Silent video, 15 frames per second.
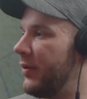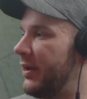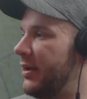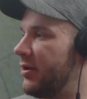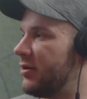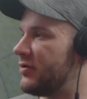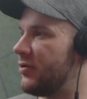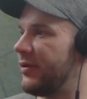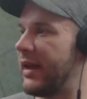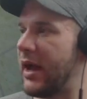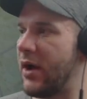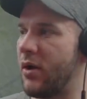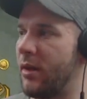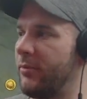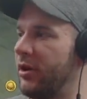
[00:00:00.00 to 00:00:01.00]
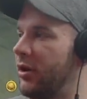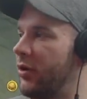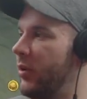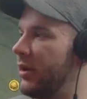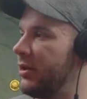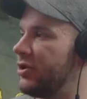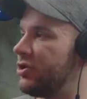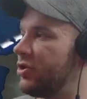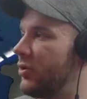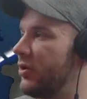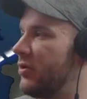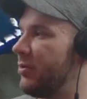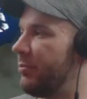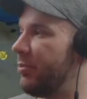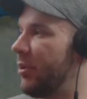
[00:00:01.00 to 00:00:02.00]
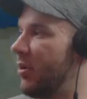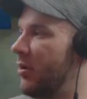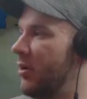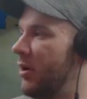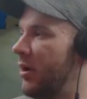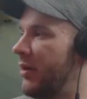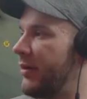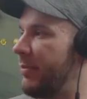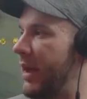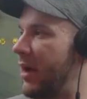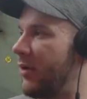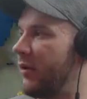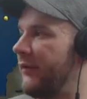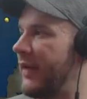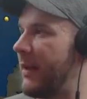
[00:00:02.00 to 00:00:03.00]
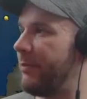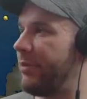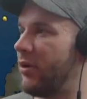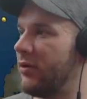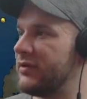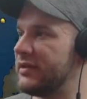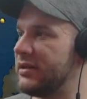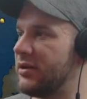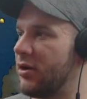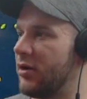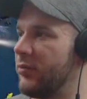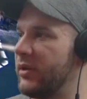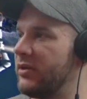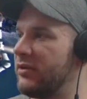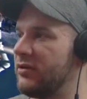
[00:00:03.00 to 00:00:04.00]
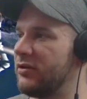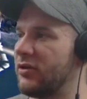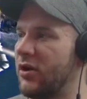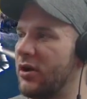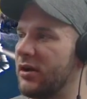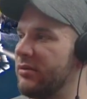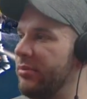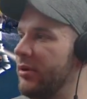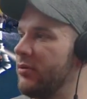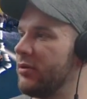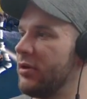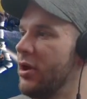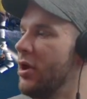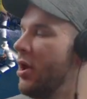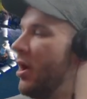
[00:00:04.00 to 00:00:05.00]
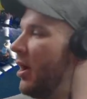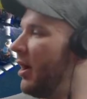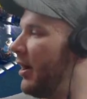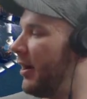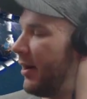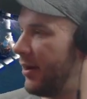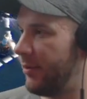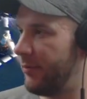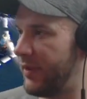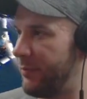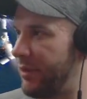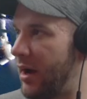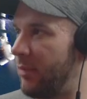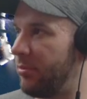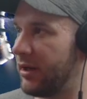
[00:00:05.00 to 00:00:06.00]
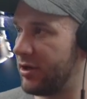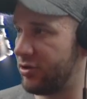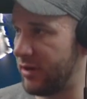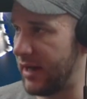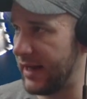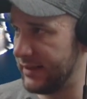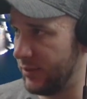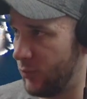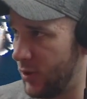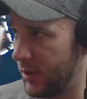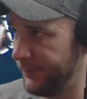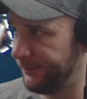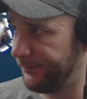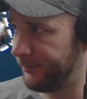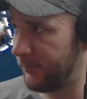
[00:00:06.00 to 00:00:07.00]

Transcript: here. So now I'm going to quickly show you the power of that policy card we talked about, the public transit one.